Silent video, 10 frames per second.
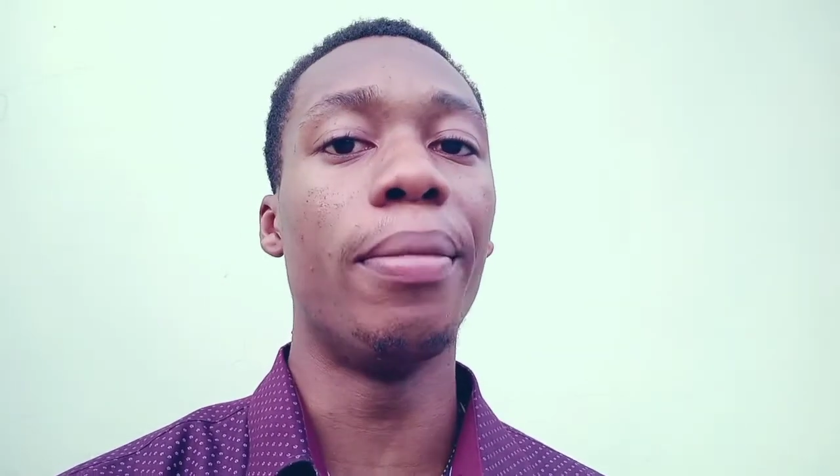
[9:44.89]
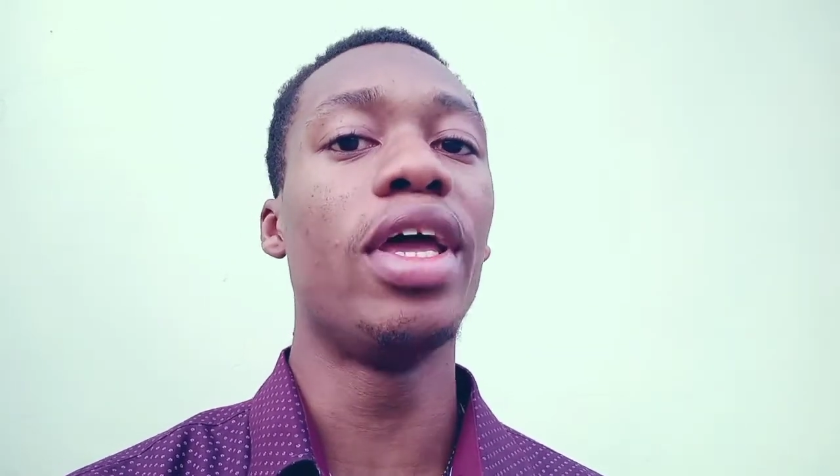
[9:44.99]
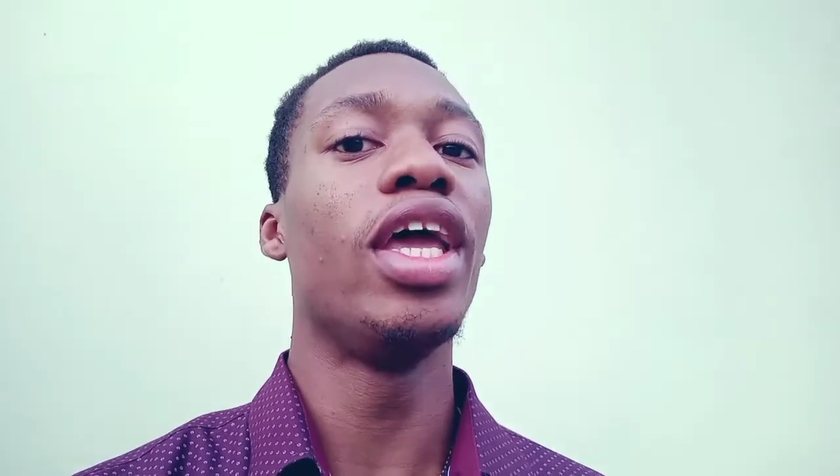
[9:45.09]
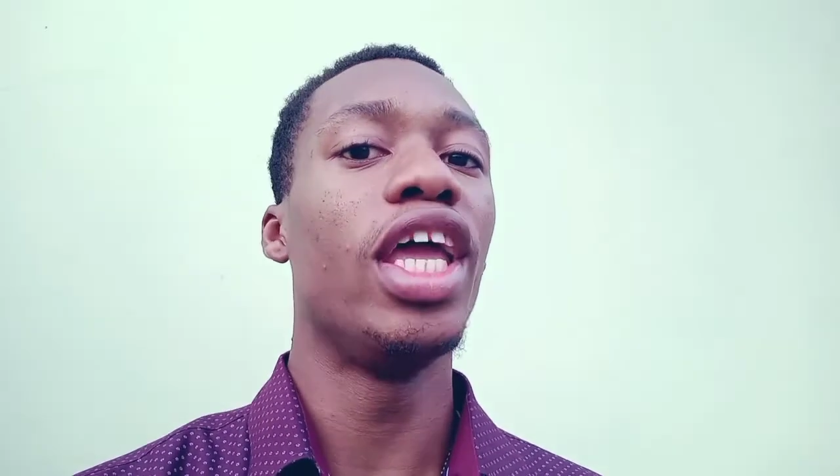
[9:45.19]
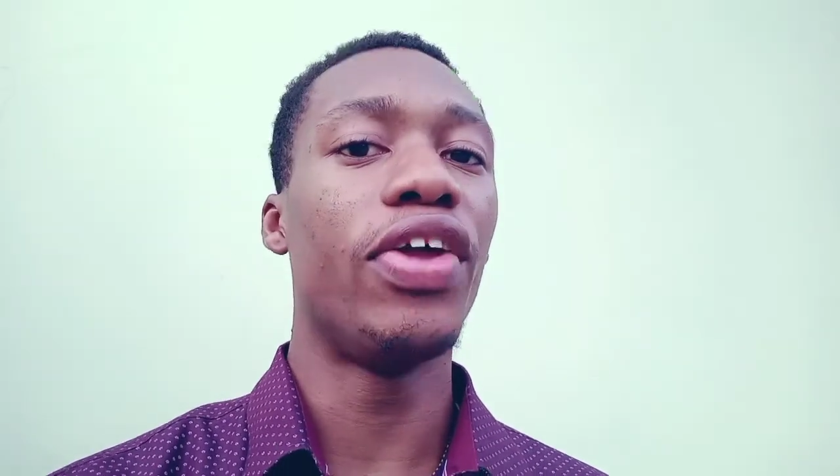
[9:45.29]

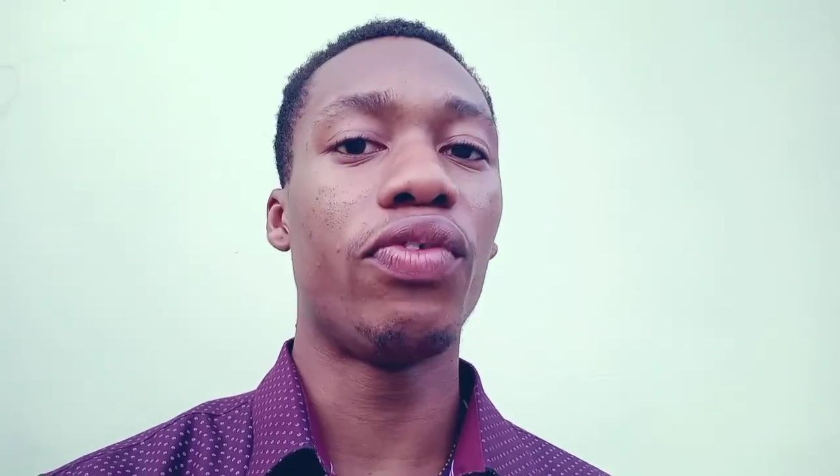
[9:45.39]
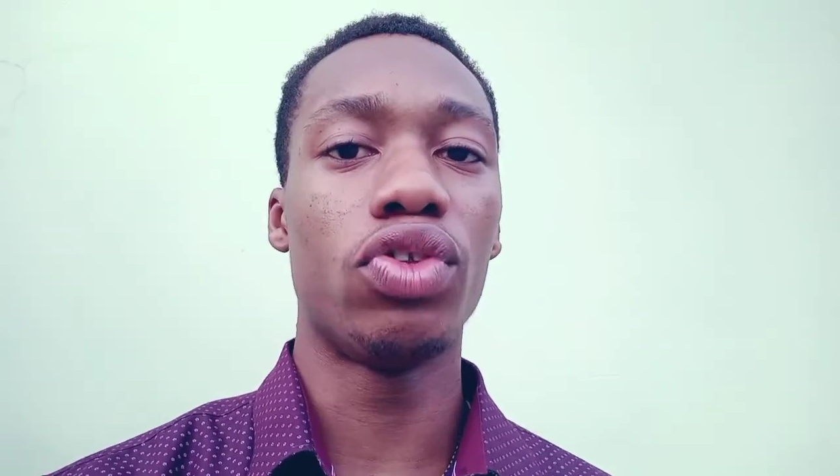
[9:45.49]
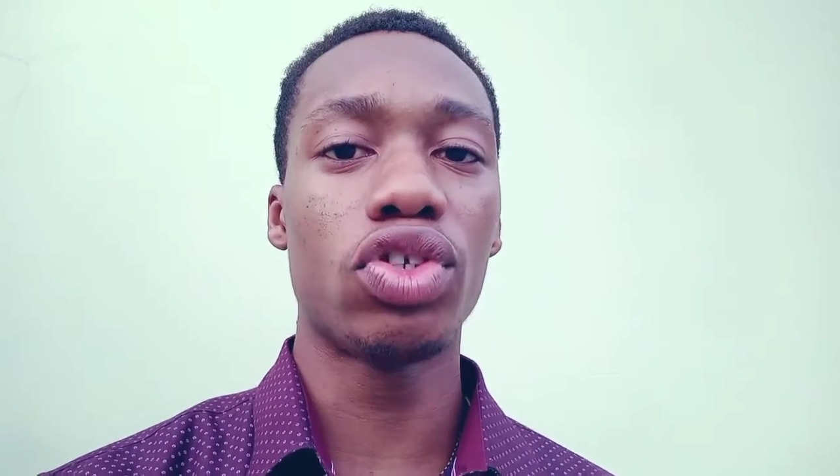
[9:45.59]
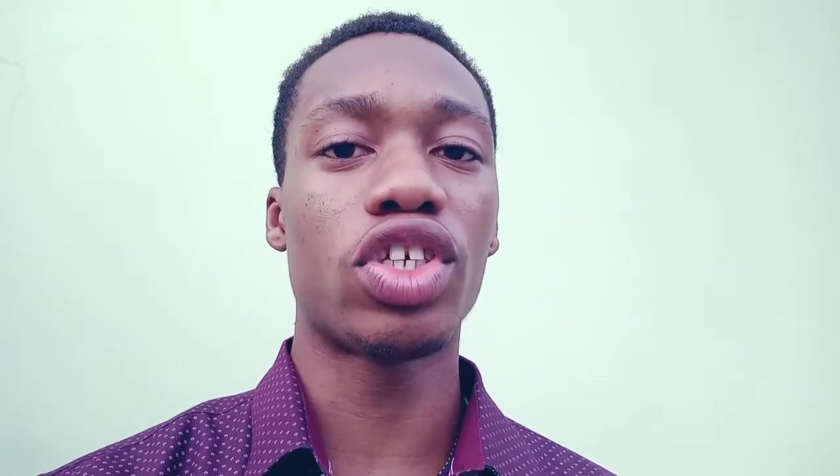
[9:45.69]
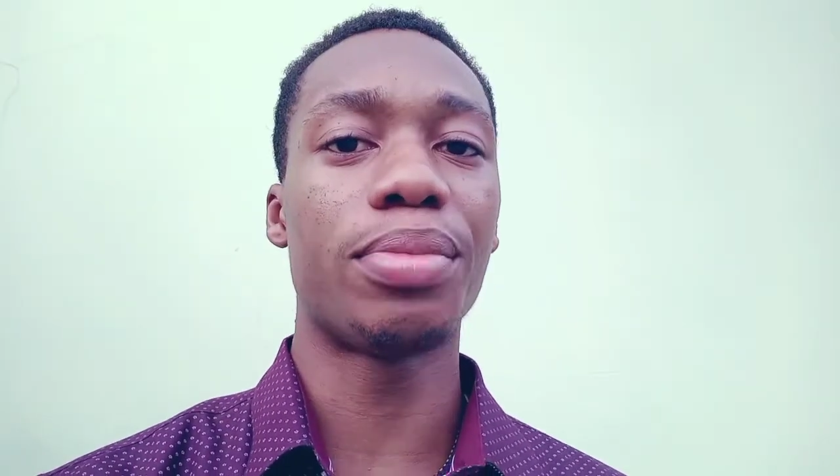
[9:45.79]
if you do
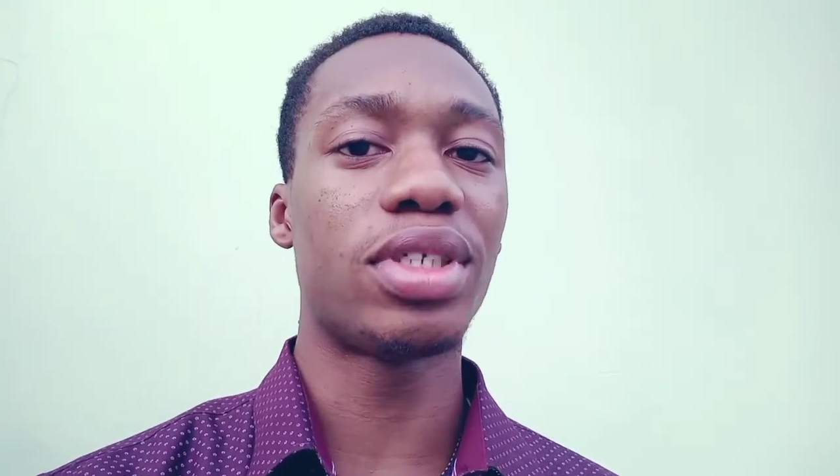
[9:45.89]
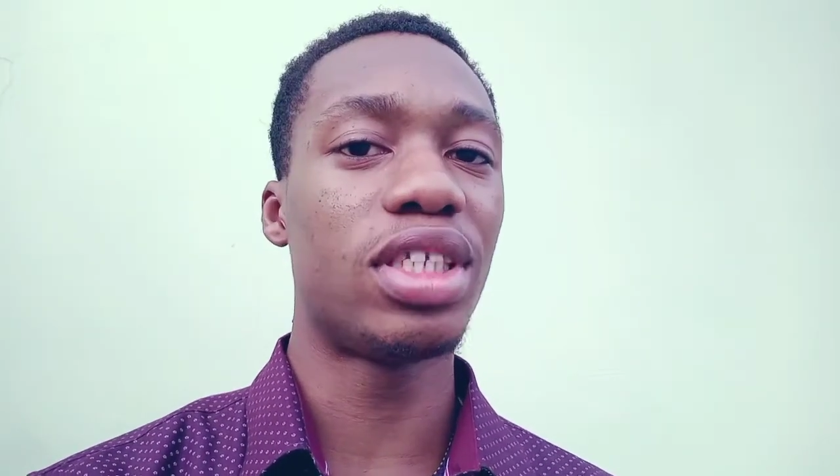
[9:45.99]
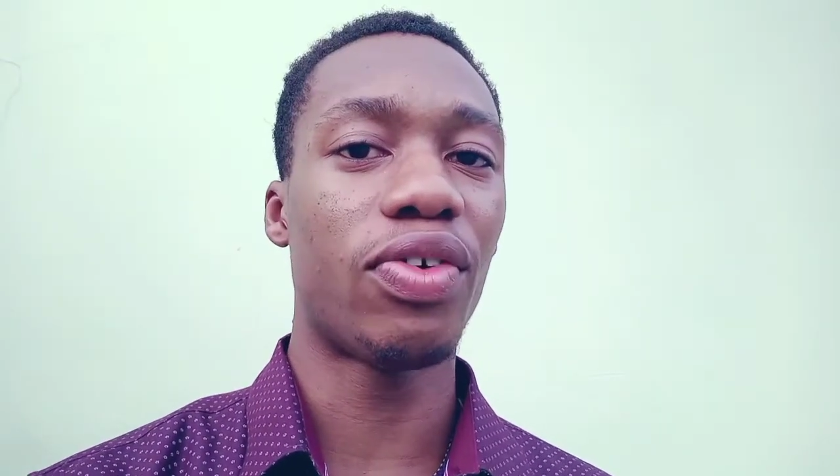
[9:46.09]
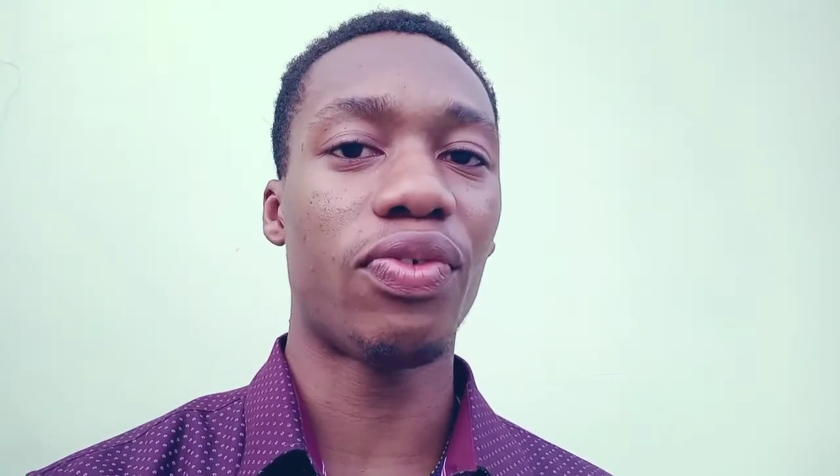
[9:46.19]
something different,